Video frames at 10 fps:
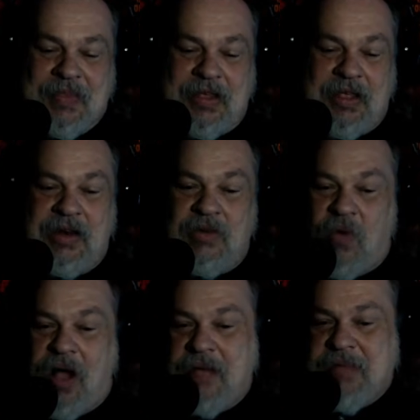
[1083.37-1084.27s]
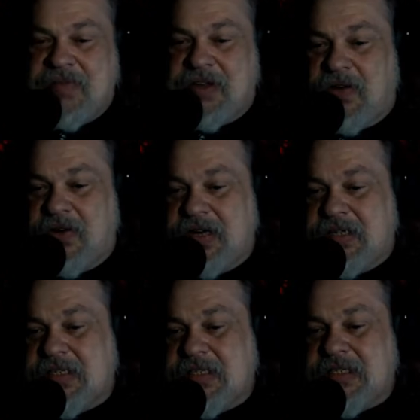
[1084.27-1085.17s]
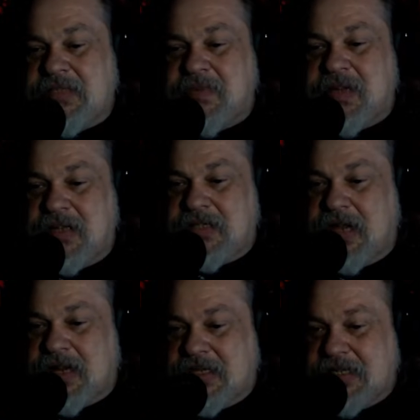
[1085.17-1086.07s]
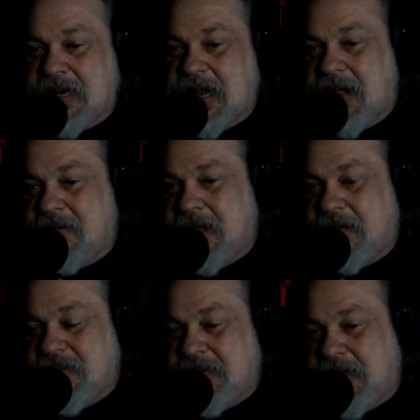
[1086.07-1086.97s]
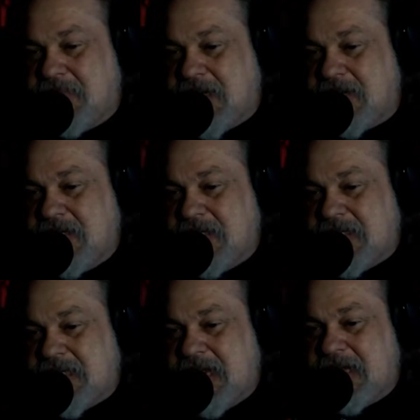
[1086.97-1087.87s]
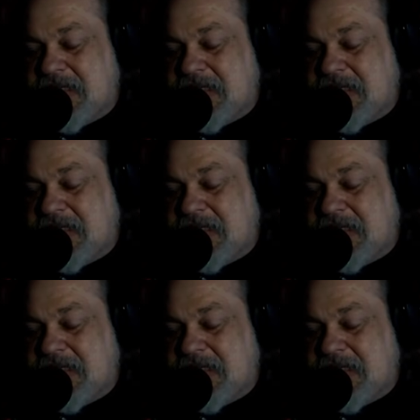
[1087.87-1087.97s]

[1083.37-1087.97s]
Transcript: why I'm even going into this is because, like I said, I'm totally insane.